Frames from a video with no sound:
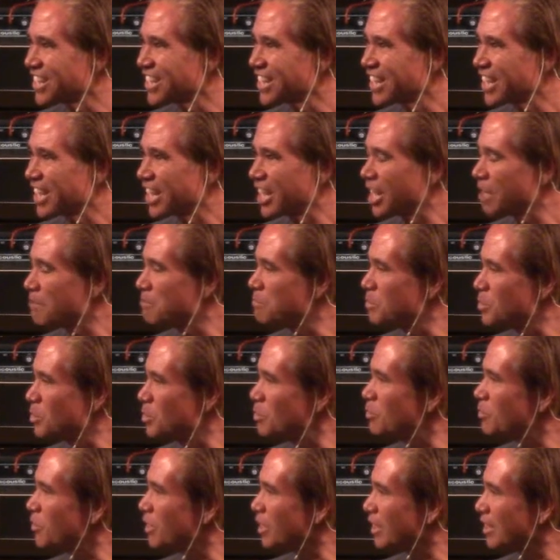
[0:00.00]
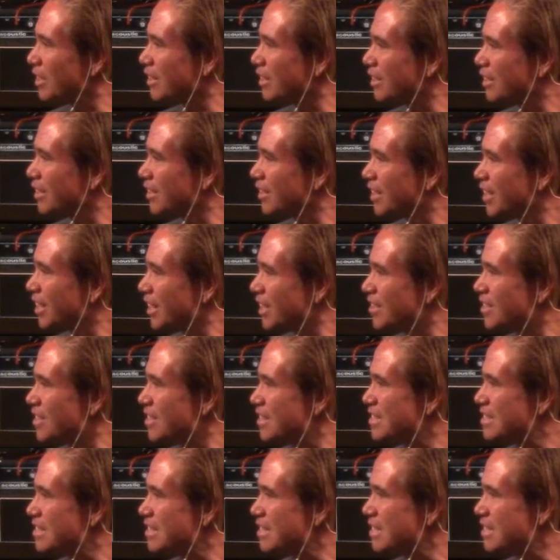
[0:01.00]
and I'm moving in
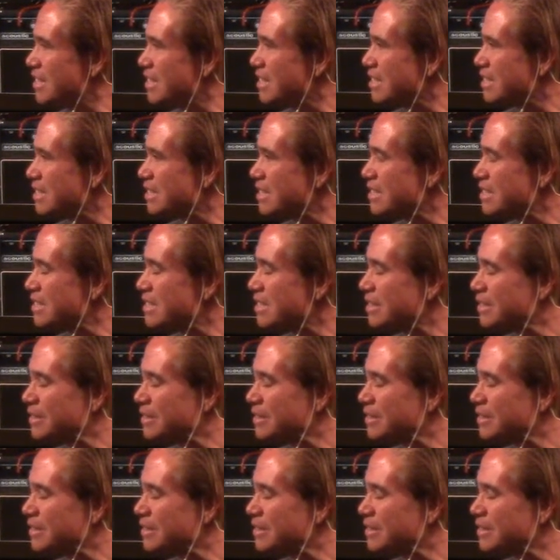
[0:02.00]
these things.